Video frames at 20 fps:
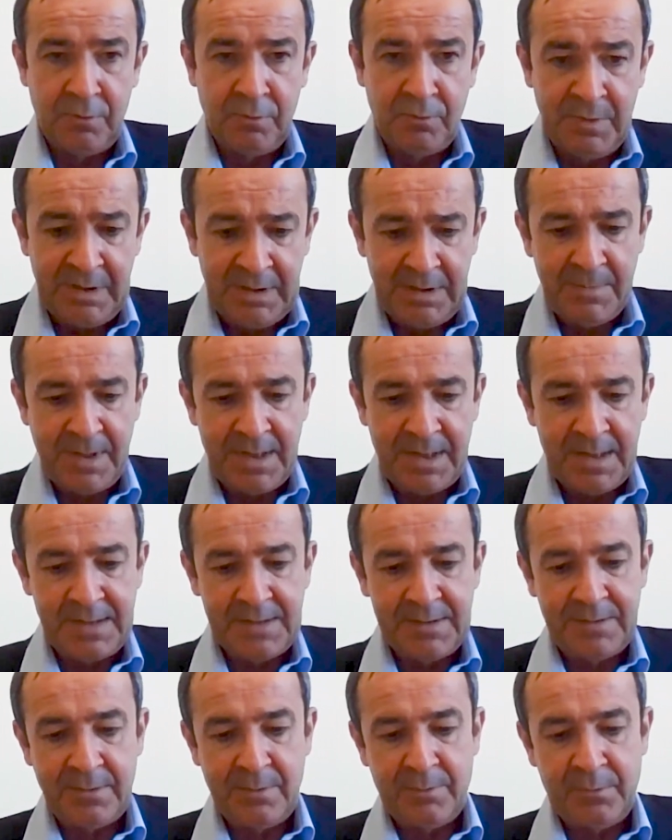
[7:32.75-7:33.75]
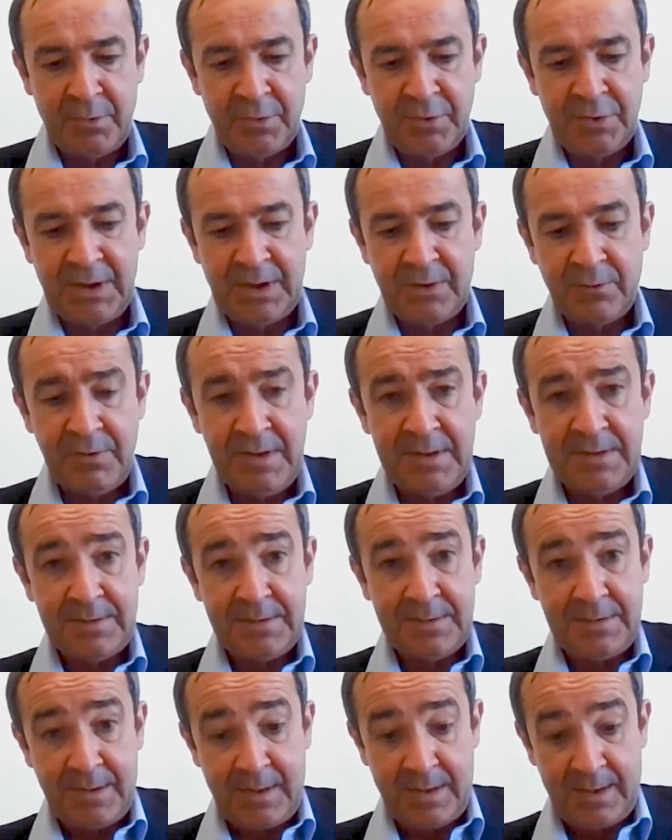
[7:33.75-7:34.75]
to minimize project
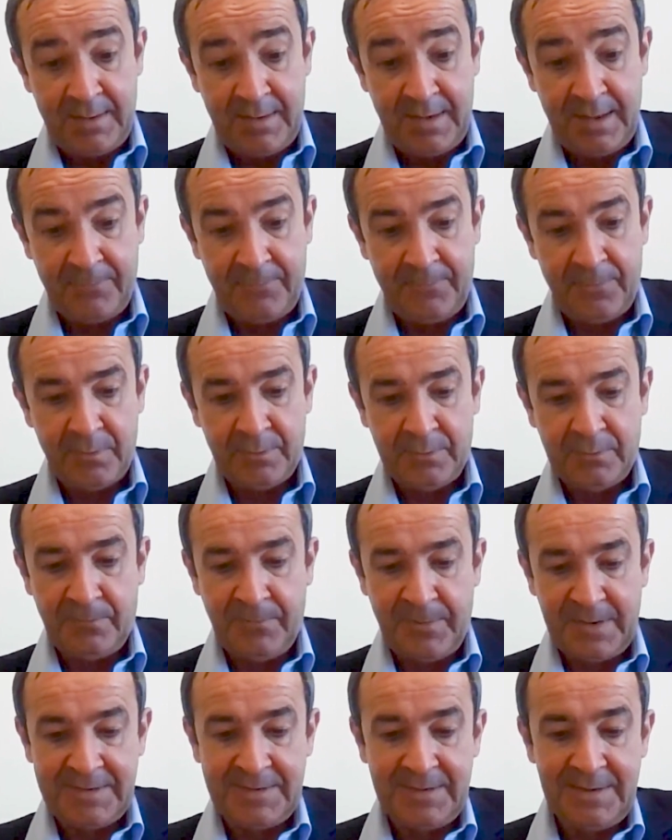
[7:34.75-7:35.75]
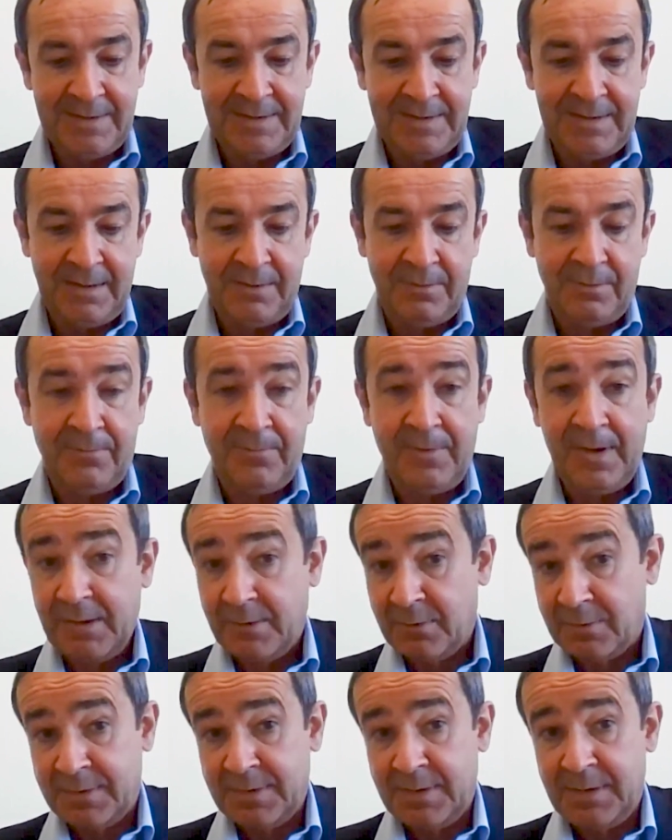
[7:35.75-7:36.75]
risks, and therefore to facilitate the
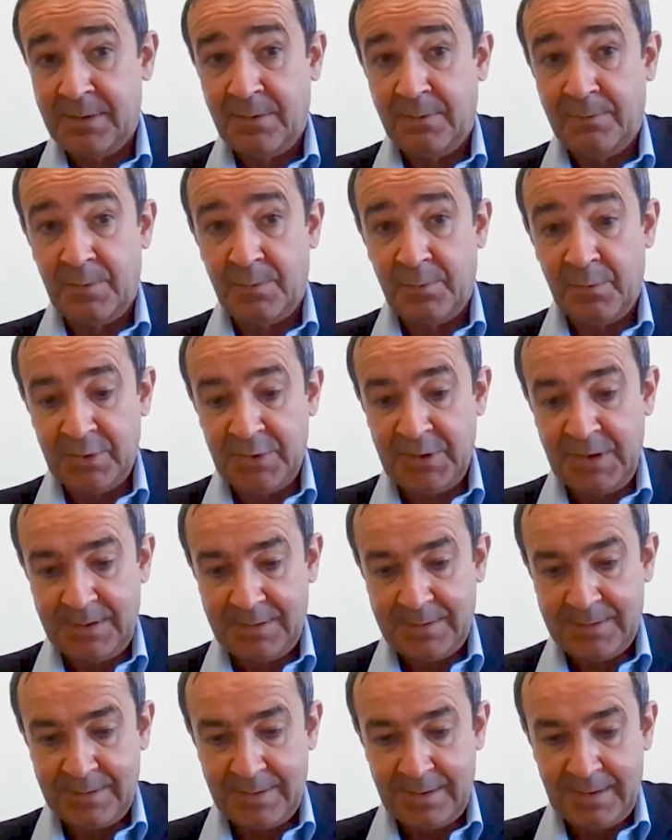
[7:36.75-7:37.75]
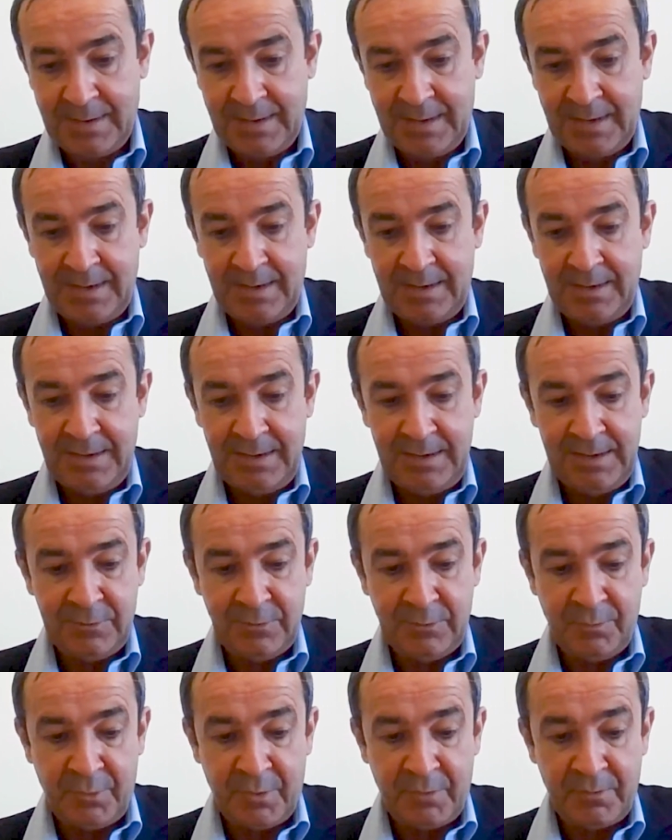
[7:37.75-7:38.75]
financing of the projects, is
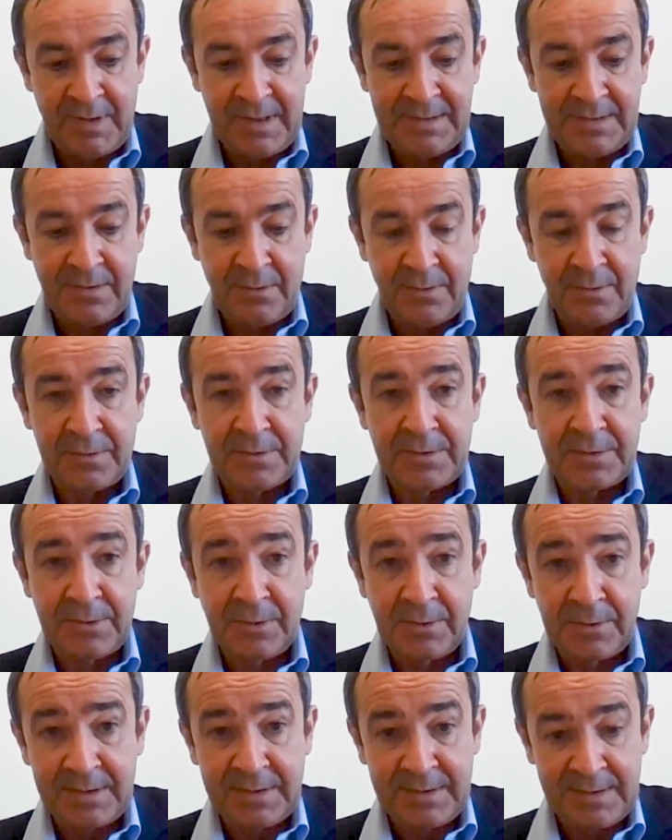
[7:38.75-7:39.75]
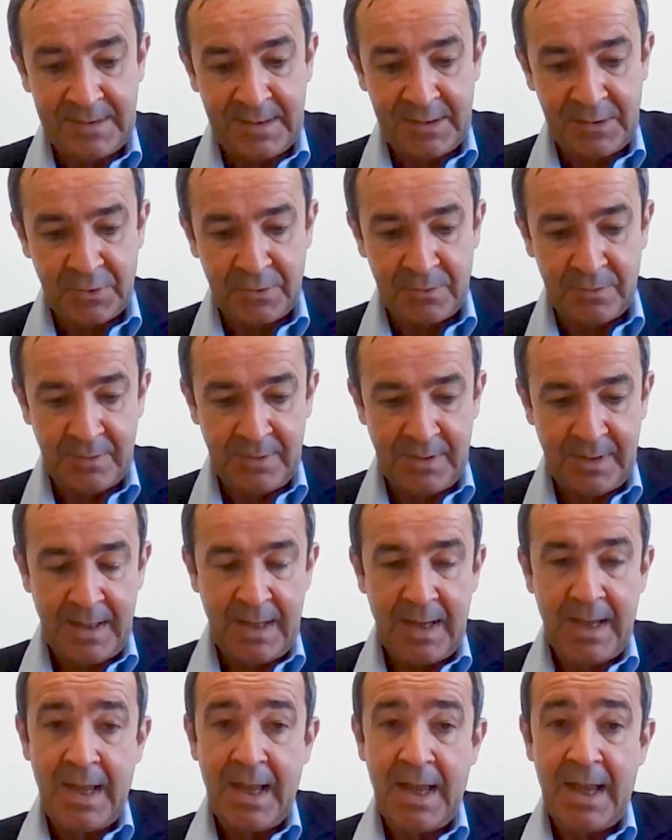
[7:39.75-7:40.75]
to progress on standardization
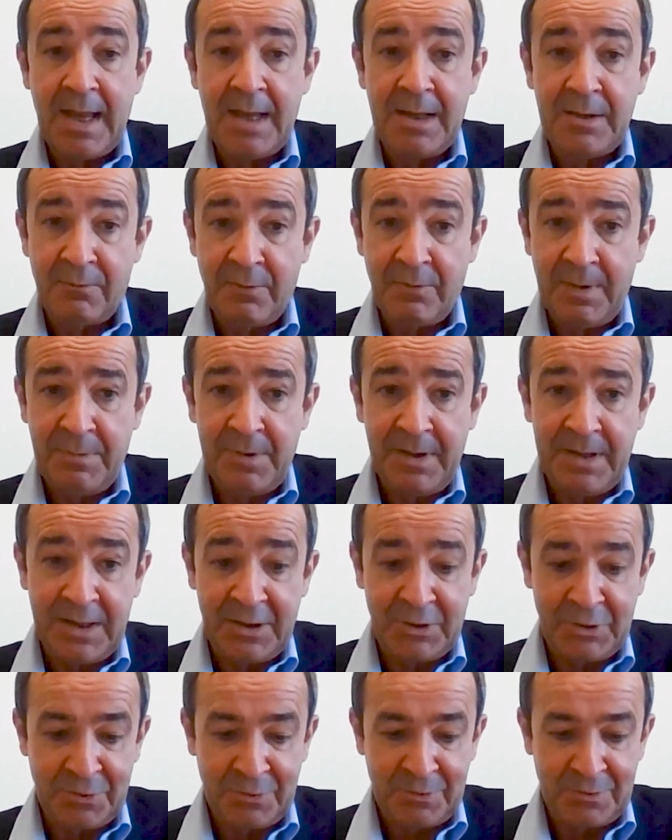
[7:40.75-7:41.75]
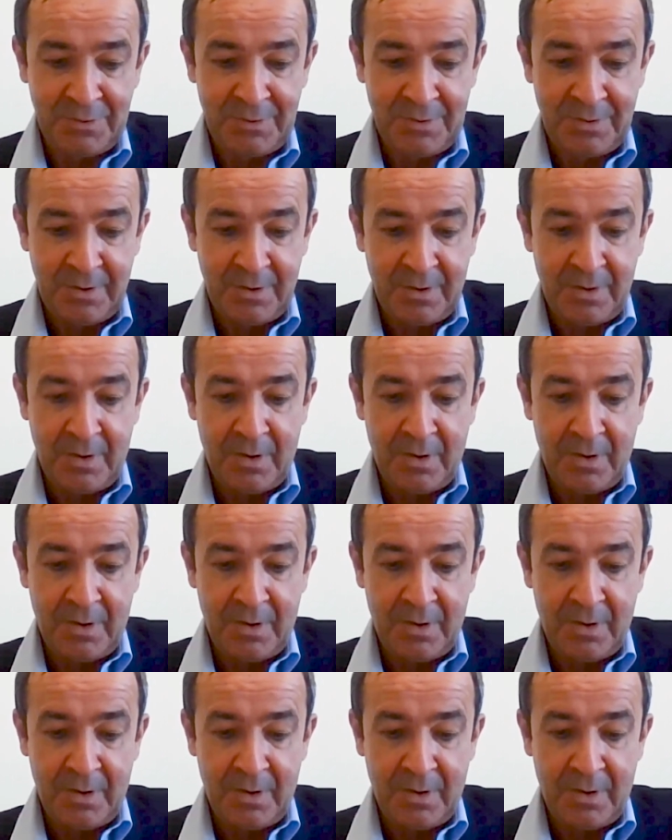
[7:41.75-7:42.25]
and replication